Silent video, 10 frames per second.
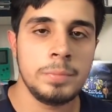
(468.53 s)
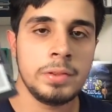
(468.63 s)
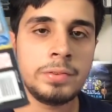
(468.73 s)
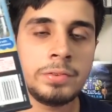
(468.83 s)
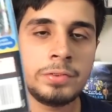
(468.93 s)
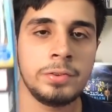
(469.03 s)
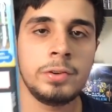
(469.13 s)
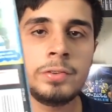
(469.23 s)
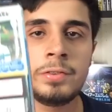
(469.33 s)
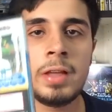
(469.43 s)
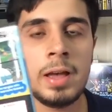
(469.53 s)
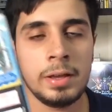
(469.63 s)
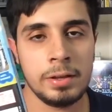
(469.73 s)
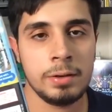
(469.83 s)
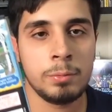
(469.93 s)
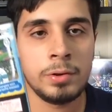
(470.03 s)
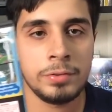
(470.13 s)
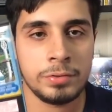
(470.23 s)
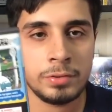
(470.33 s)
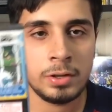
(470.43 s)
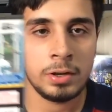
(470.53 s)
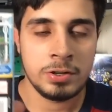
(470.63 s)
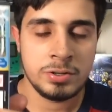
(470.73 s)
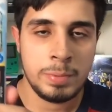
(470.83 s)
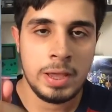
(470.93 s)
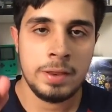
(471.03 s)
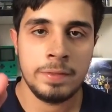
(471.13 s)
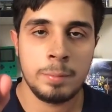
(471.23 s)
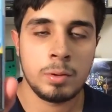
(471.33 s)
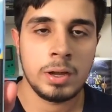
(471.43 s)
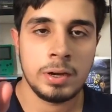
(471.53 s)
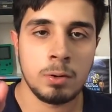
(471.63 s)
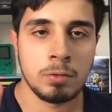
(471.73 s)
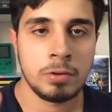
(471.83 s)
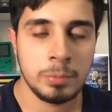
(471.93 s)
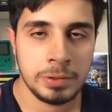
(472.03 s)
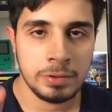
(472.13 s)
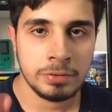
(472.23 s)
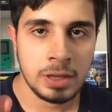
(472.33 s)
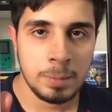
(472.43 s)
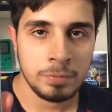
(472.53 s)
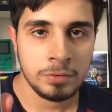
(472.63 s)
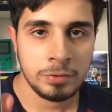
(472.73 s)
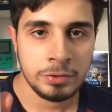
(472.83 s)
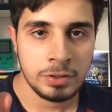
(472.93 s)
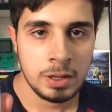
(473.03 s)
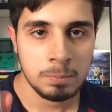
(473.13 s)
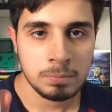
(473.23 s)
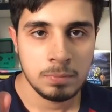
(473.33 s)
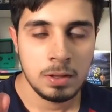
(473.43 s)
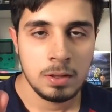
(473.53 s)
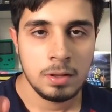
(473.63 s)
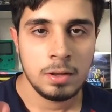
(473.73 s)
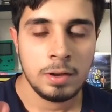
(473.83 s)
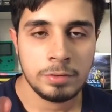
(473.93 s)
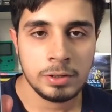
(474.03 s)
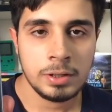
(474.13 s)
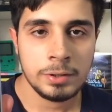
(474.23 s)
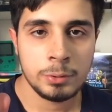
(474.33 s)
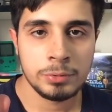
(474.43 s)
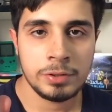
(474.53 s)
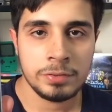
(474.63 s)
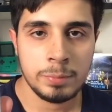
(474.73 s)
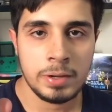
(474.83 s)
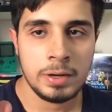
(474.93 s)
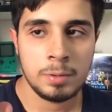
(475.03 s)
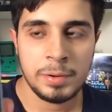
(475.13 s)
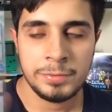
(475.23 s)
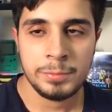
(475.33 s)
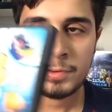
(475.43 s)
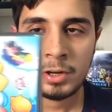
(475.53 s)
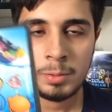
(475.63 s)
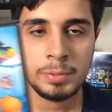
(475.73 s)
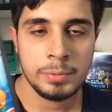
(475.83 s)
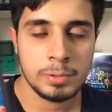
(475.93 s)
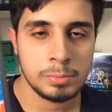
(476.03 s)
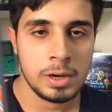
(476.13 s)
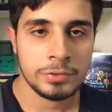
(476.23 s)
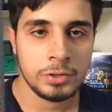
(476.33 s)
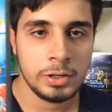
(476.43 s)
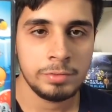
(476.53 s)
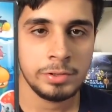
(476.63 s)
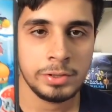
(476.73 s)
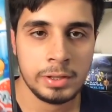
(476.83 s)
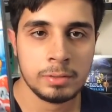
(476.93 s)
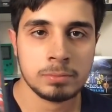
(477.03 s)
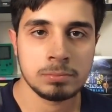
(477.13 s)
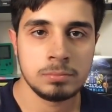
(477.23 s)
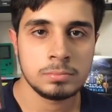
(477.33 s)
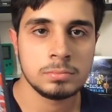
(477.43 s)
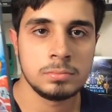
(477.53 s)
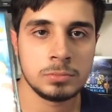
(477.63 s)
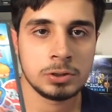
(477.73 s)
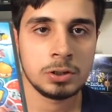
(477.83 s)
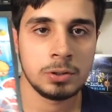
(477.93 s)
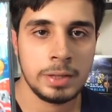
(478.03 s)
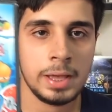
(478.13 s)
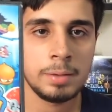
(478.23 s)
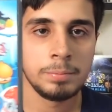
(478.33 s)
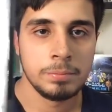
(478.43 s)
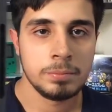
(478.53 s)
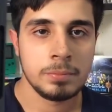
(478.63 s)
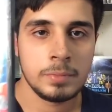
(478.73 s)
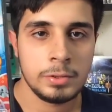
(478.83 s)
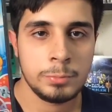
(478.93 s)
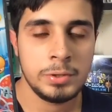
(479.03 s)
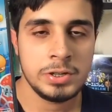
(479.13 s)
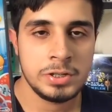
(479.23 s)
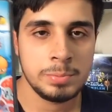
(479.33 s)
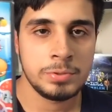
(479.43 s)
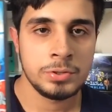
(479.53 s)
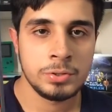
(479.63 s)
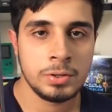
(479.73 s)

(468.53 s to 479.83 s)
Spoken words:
This is a series that was in Japan, and they brought it over with this game for the first time. I've heard a lot of cool things about it. It reminds me of Kirby with the box art and everything. So yeah, it's pretty cheap too.